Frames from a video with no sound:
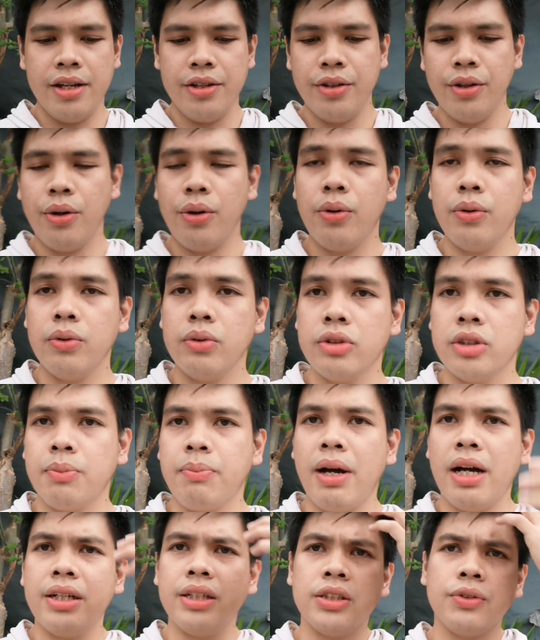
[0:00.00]
I know
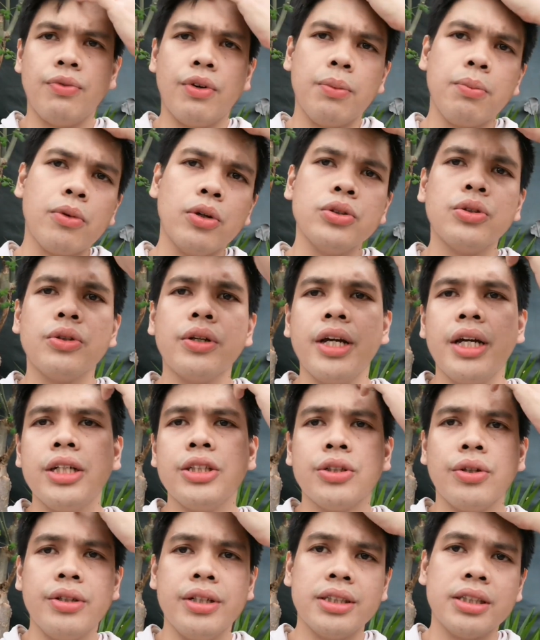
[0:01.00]
Spanish verb
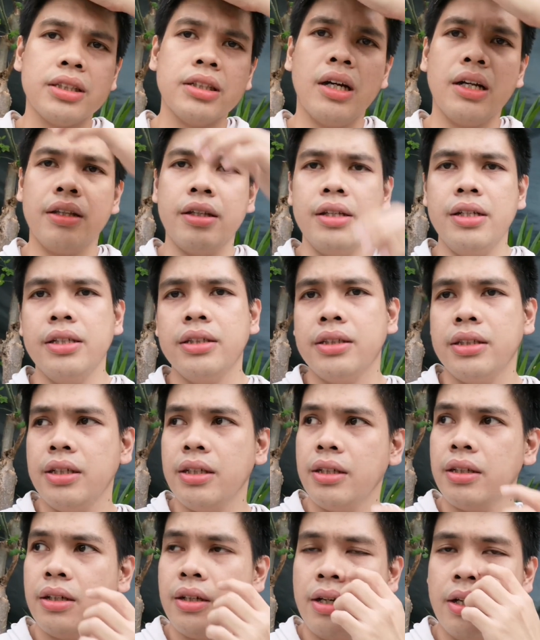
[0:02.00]
conjugation is not
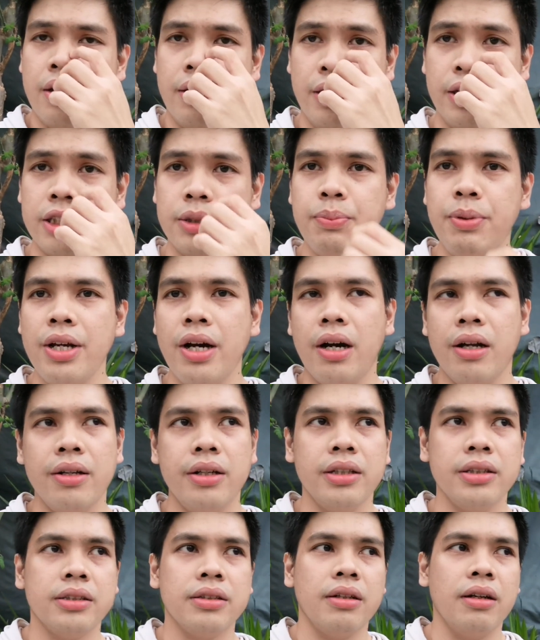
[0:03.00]
easy. Let's be
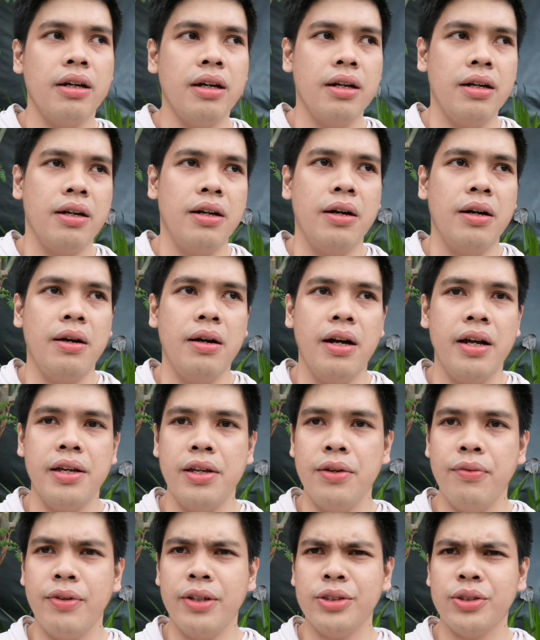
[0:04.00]
honest, I
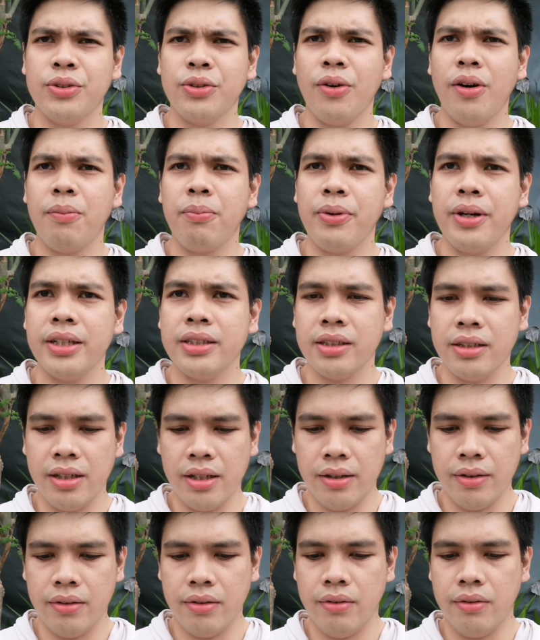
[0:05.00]
even saw a
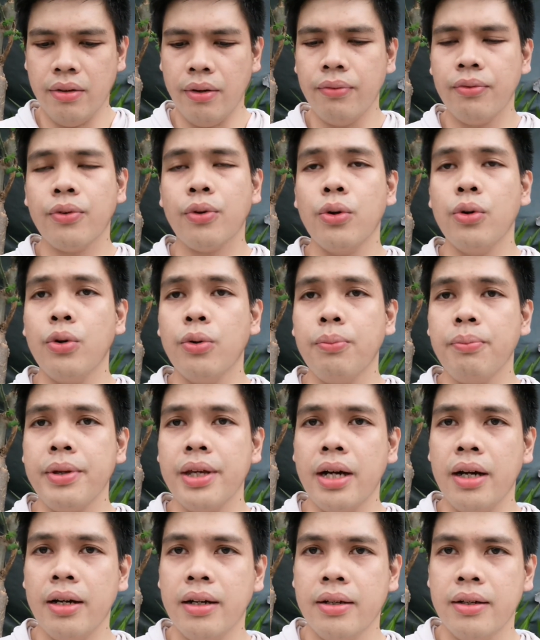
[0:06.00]
president of
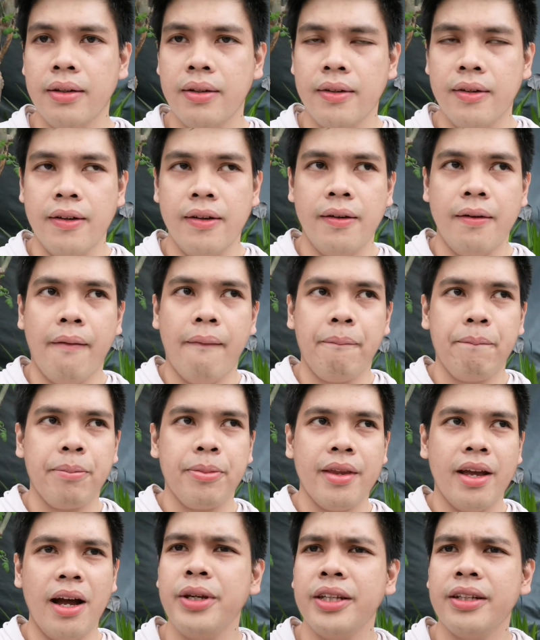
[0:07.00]
Colombia
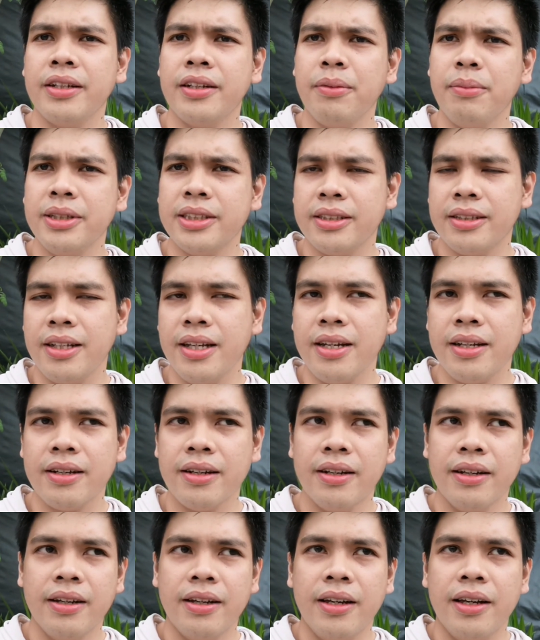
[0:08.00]
committed a mistake
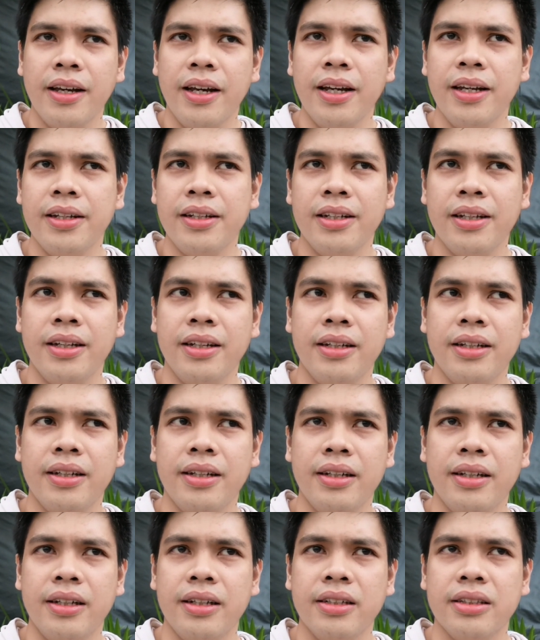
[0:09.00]
in
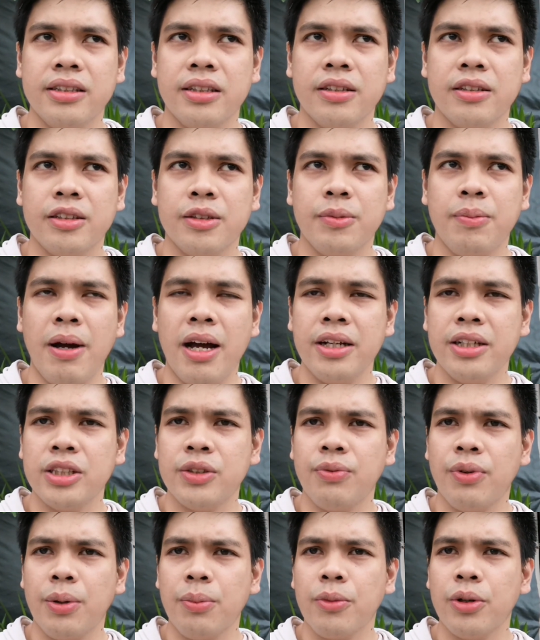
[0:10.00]
his
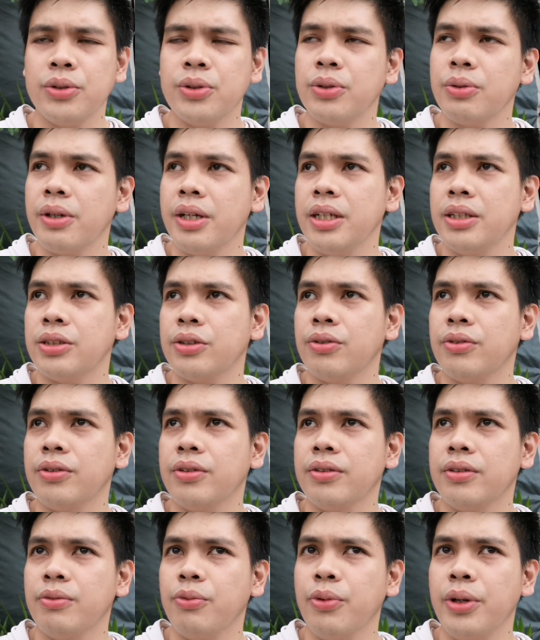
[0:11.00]
Spanish verb
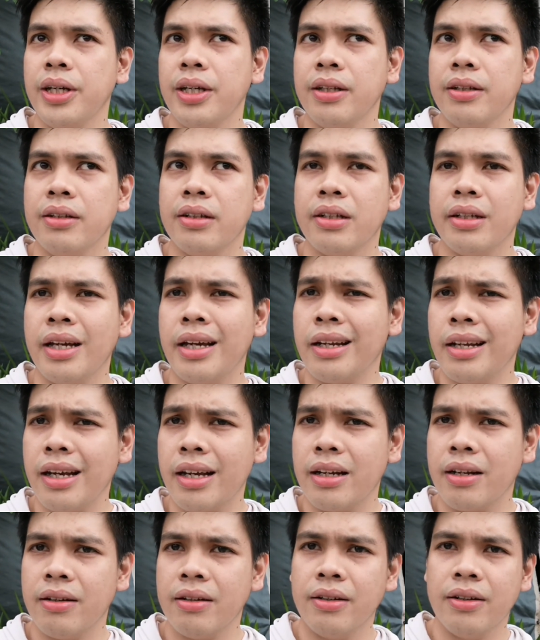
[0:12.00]
conjugation with
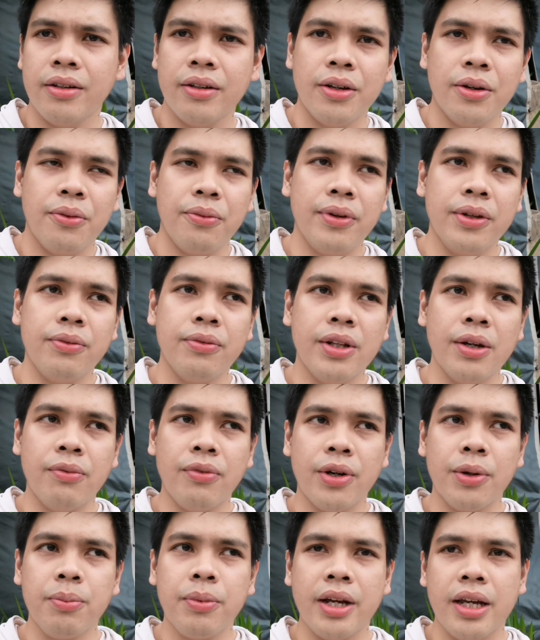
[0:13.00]
querer, with the
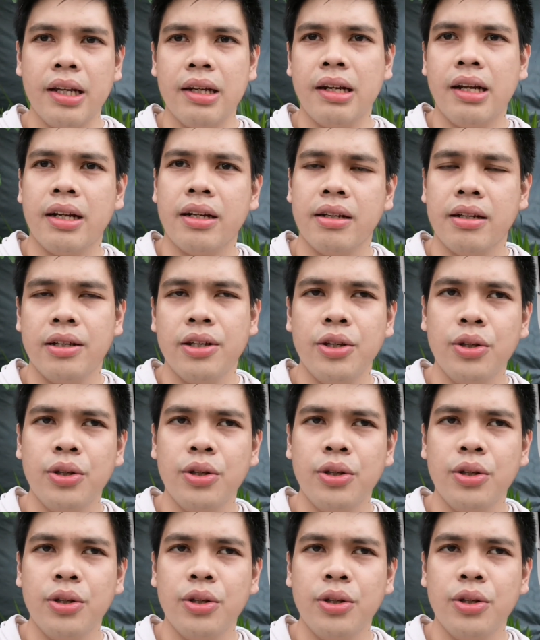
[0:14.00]
verb querer.